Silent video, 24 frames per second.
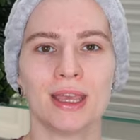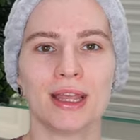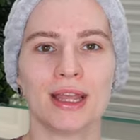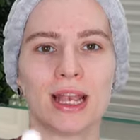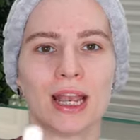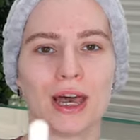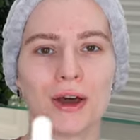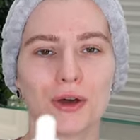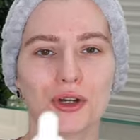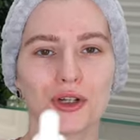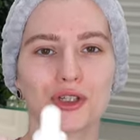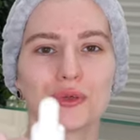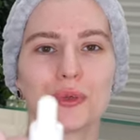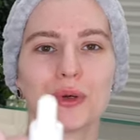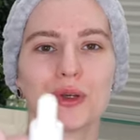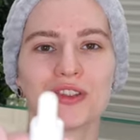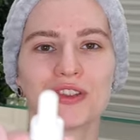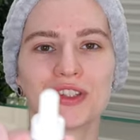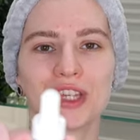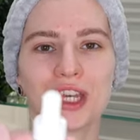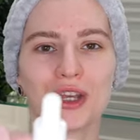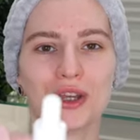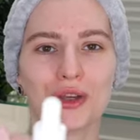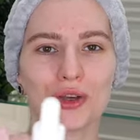La
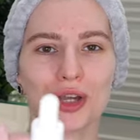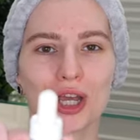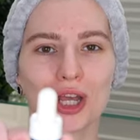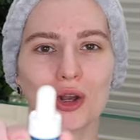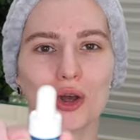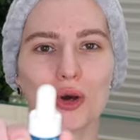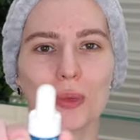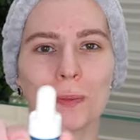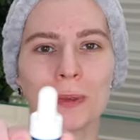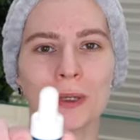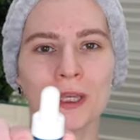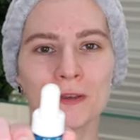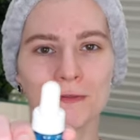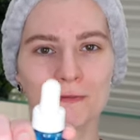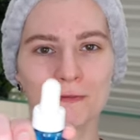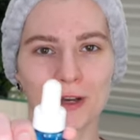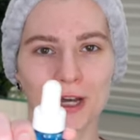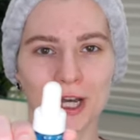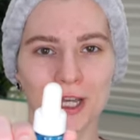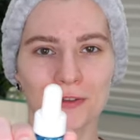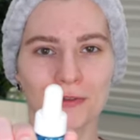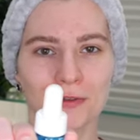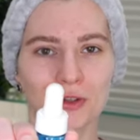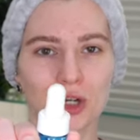Roche-Posay Hyalu
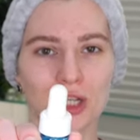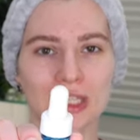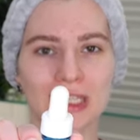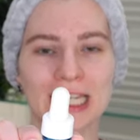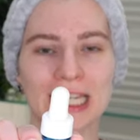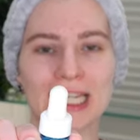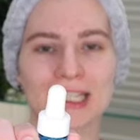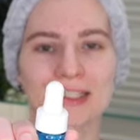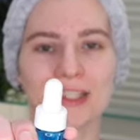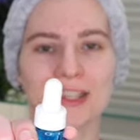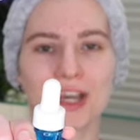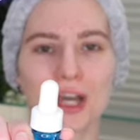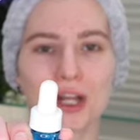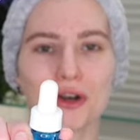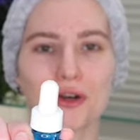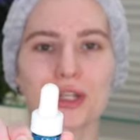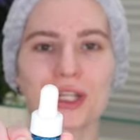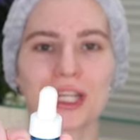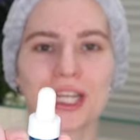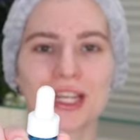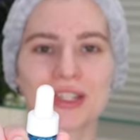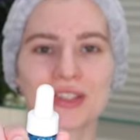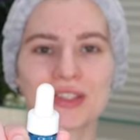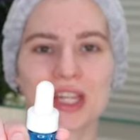B5 contains
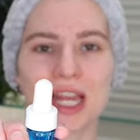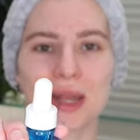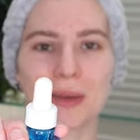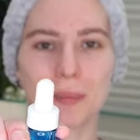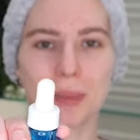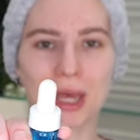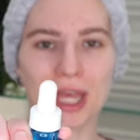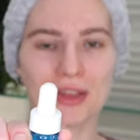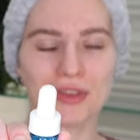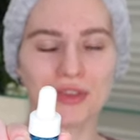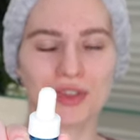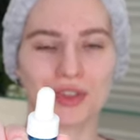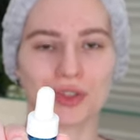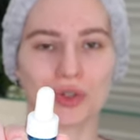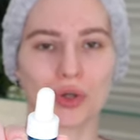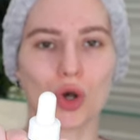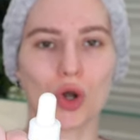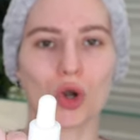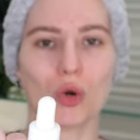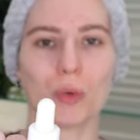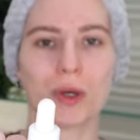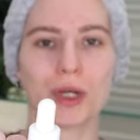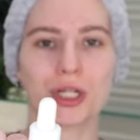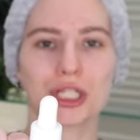hyaluronic acid and
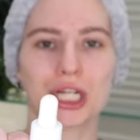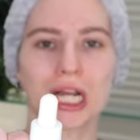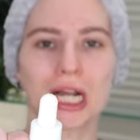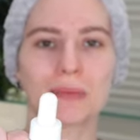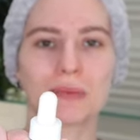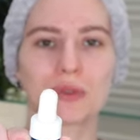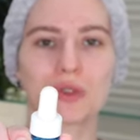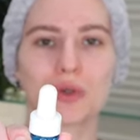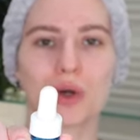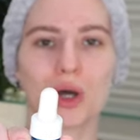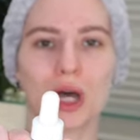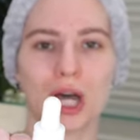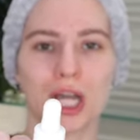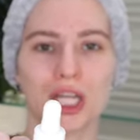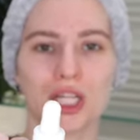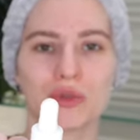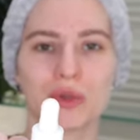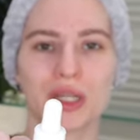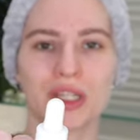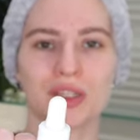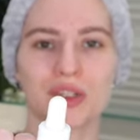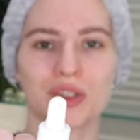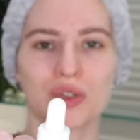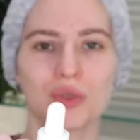pantenol, which helps to
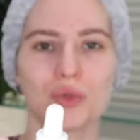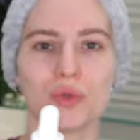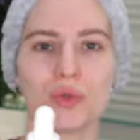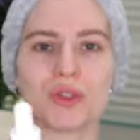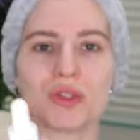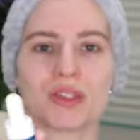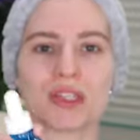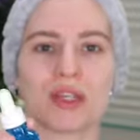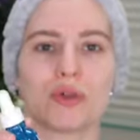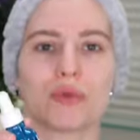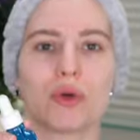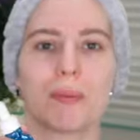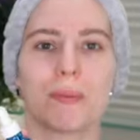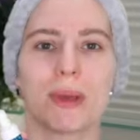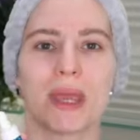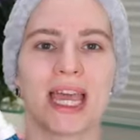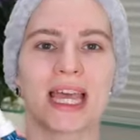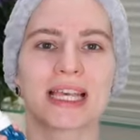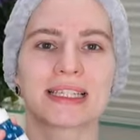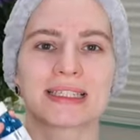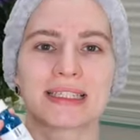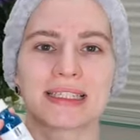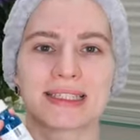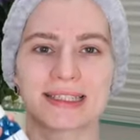hydrate, soothes and
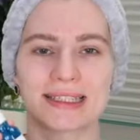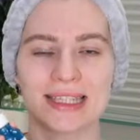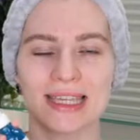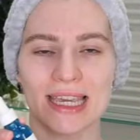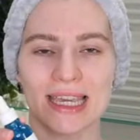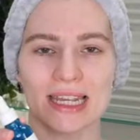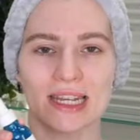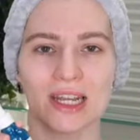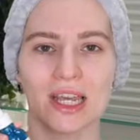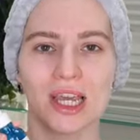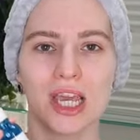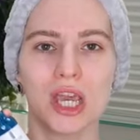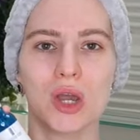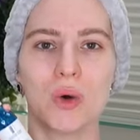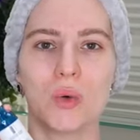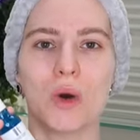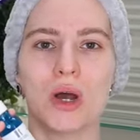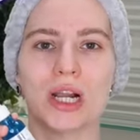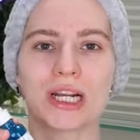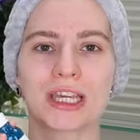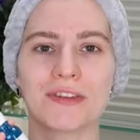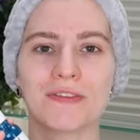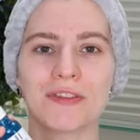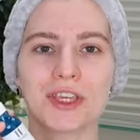repairs the skin
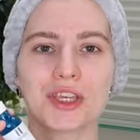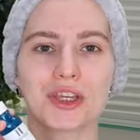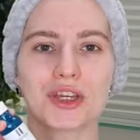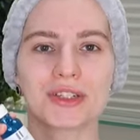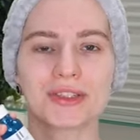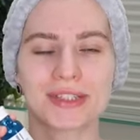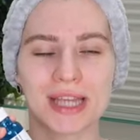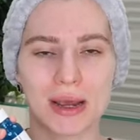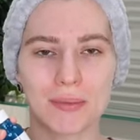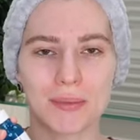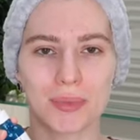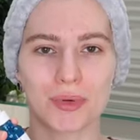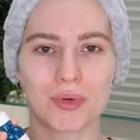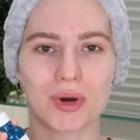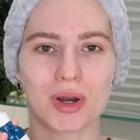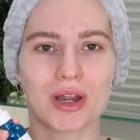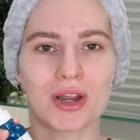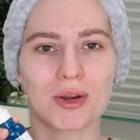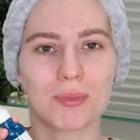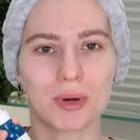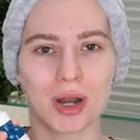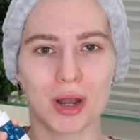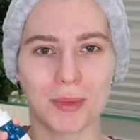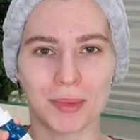while giving you a
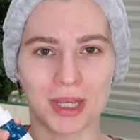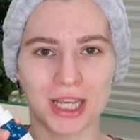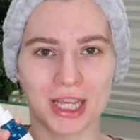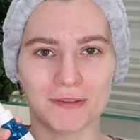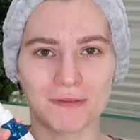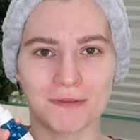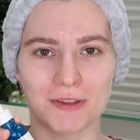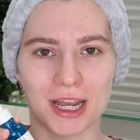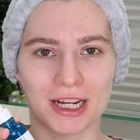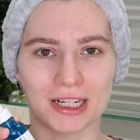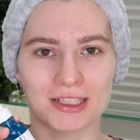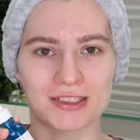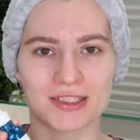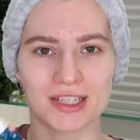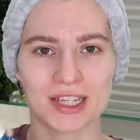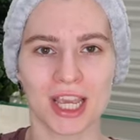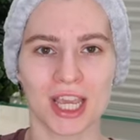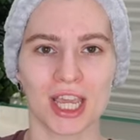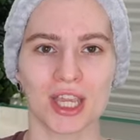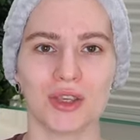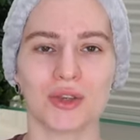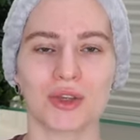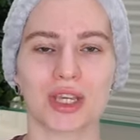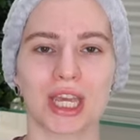temporary plumbing effect.
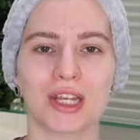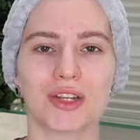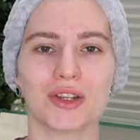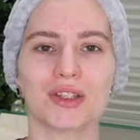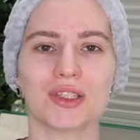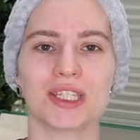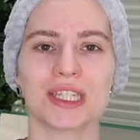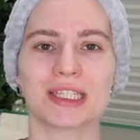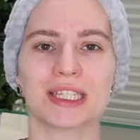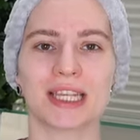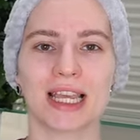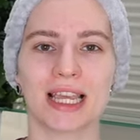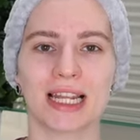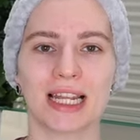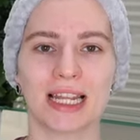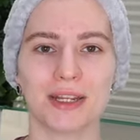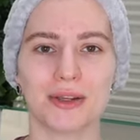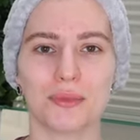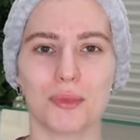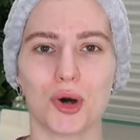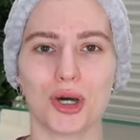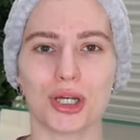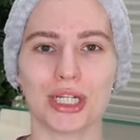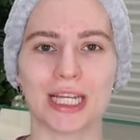You can use it
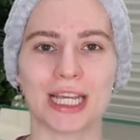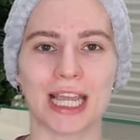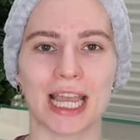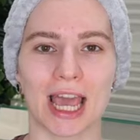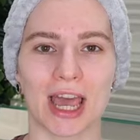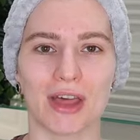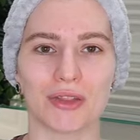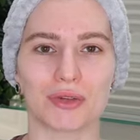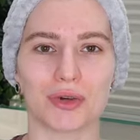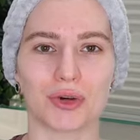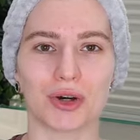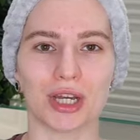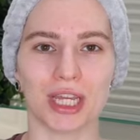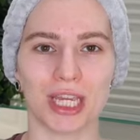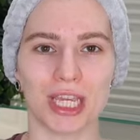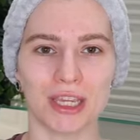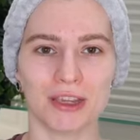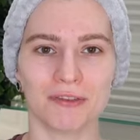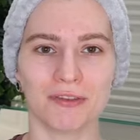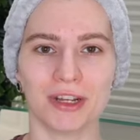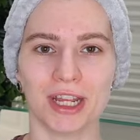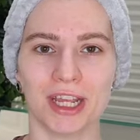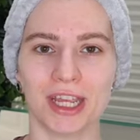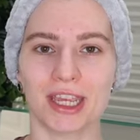daily in the morning and or
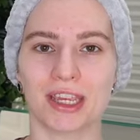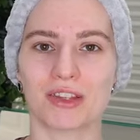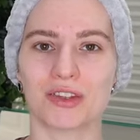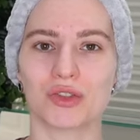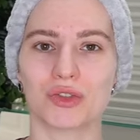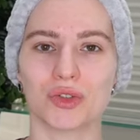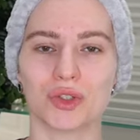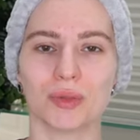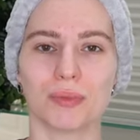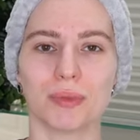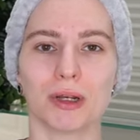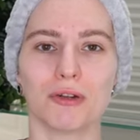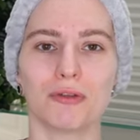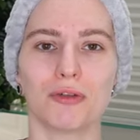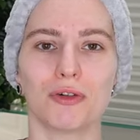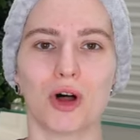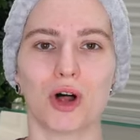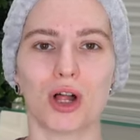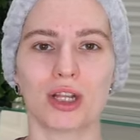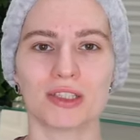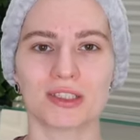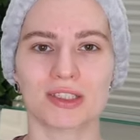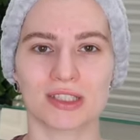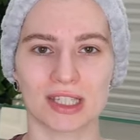evening. It's suitable
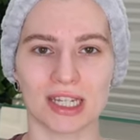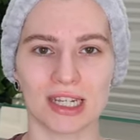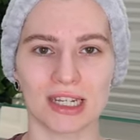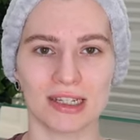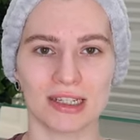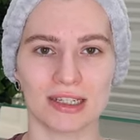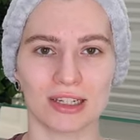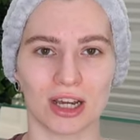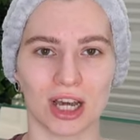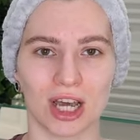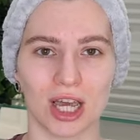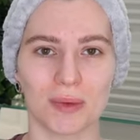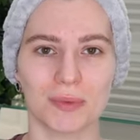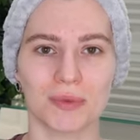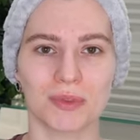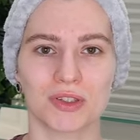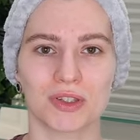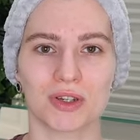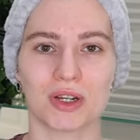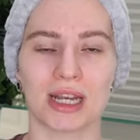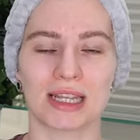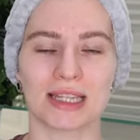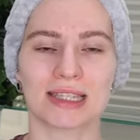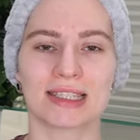for all skin
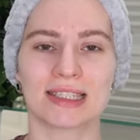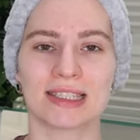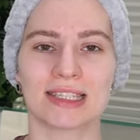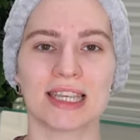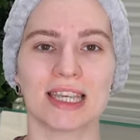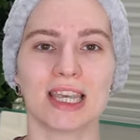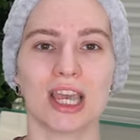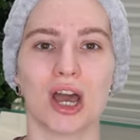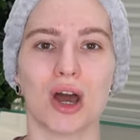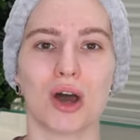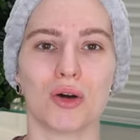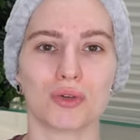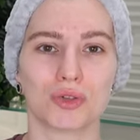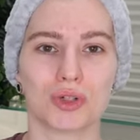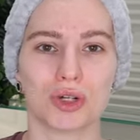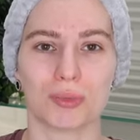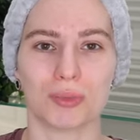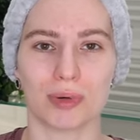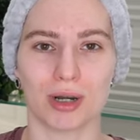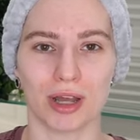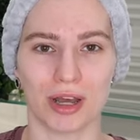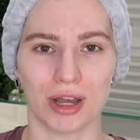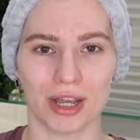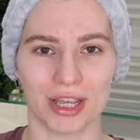types, so let's see how
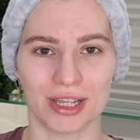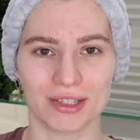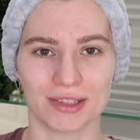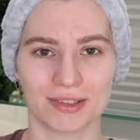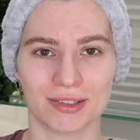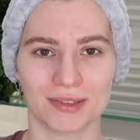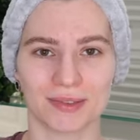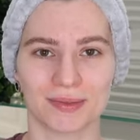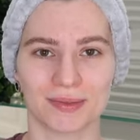to apply it.